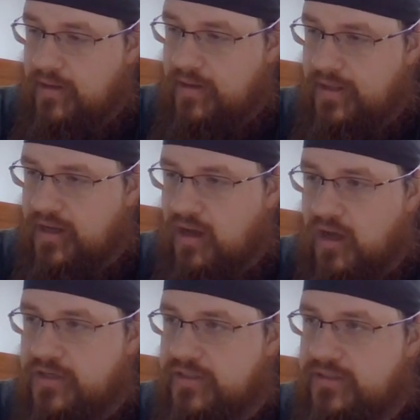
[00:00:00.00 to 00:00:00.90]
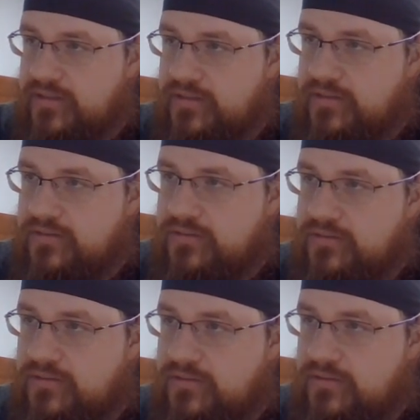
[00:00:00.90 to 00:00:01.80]
like a hundred and
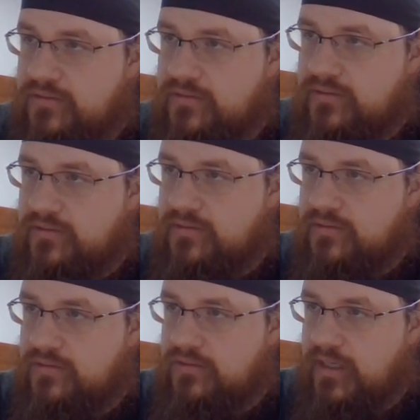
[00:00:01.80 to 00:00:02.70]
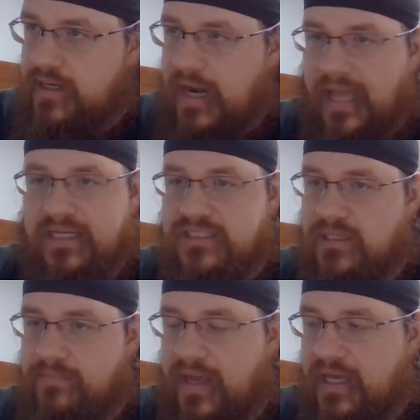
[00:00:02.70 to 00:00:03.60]
ninety
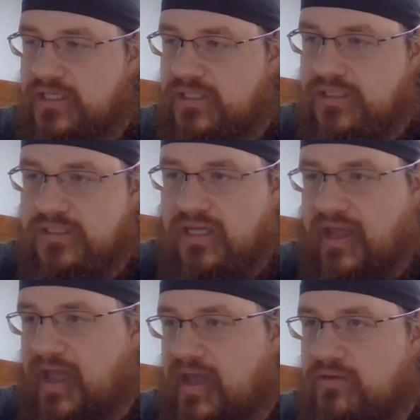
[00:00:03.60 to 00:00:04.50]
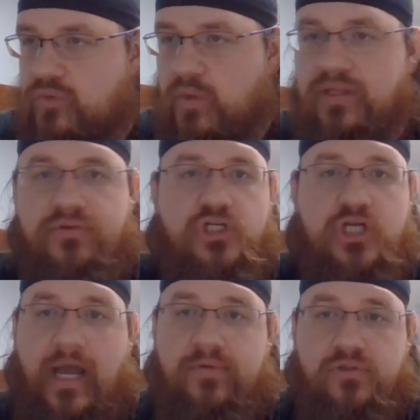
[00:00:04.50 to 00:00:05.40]
some pages. I had 23
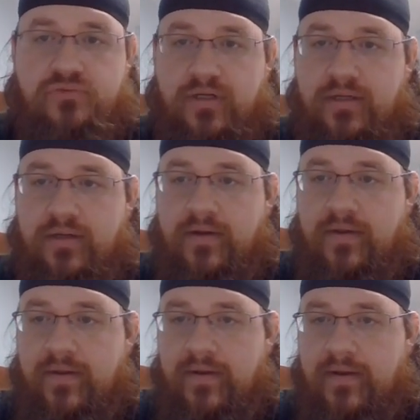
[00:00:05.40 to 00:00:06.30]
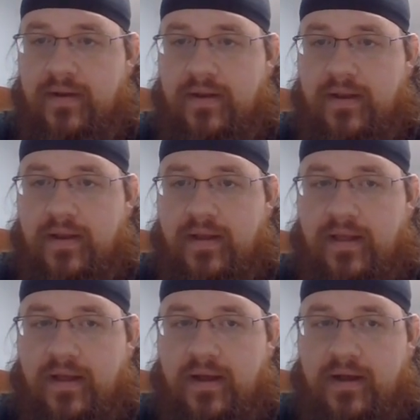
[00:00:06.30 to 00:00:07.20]
chapters written.
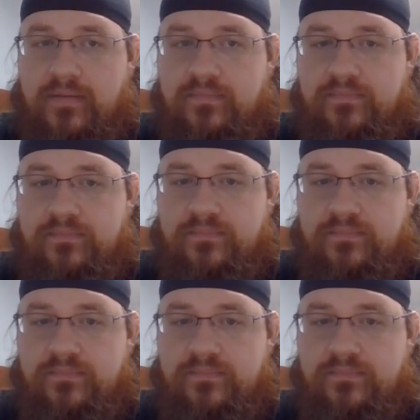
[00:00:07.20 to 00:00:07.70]
Um,